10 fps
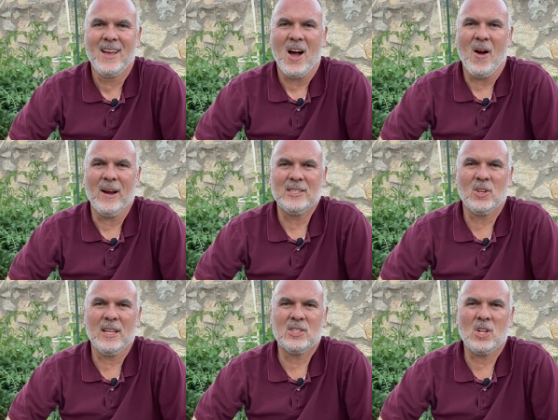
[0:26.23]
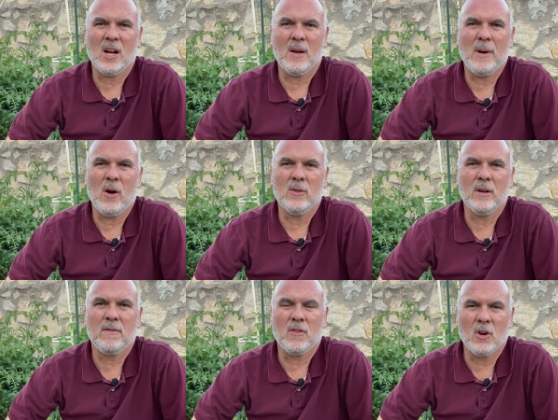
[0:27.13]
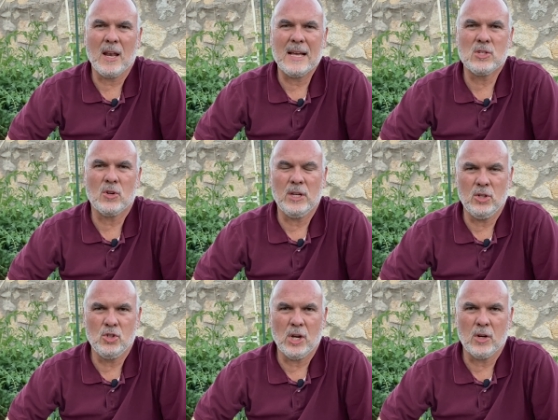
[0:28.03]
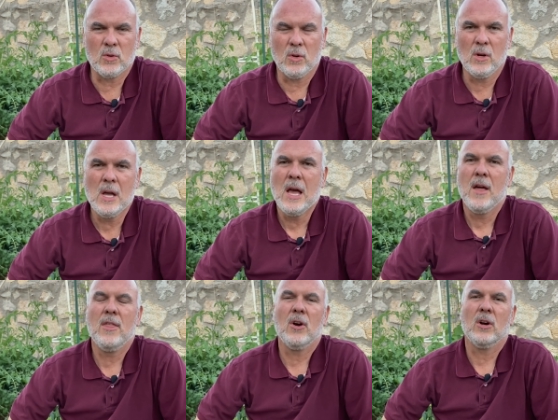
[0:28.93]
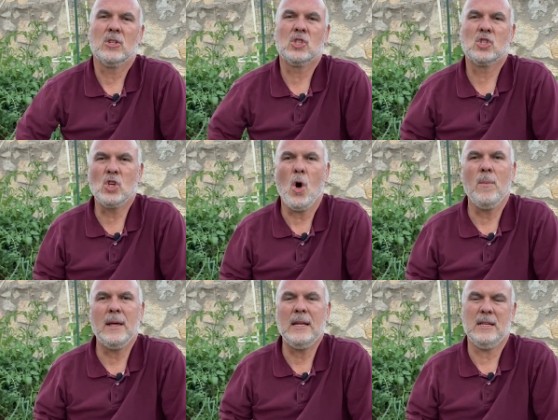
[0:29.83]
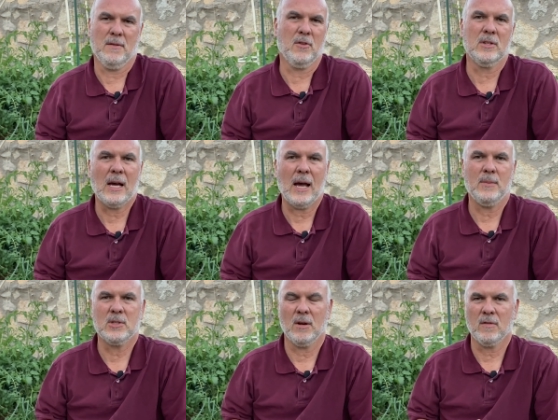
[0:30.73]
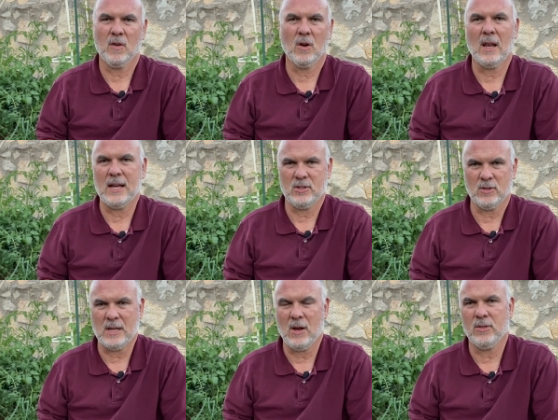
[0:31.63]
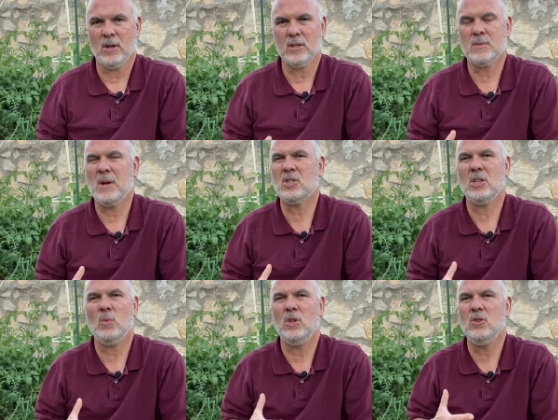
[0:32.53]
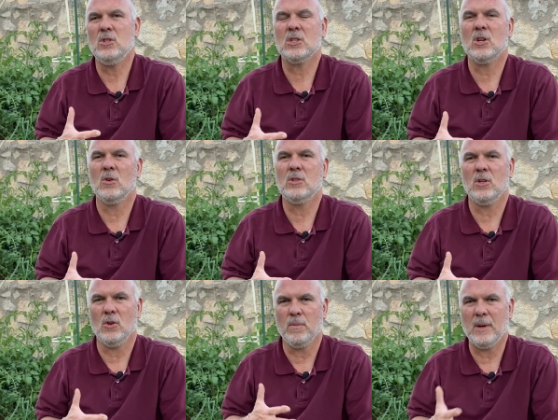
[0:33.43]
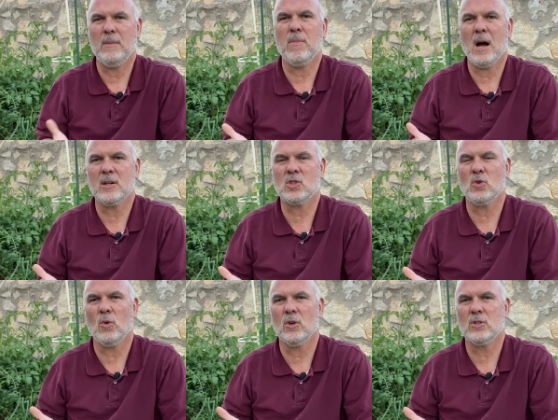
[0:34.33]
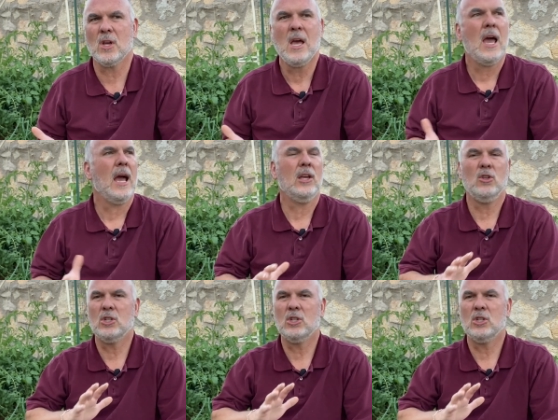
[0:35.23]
All right, so let's talk about fertilizer in general. There are so many different types of fertilizers out there, especially when you just go to your big box stores and you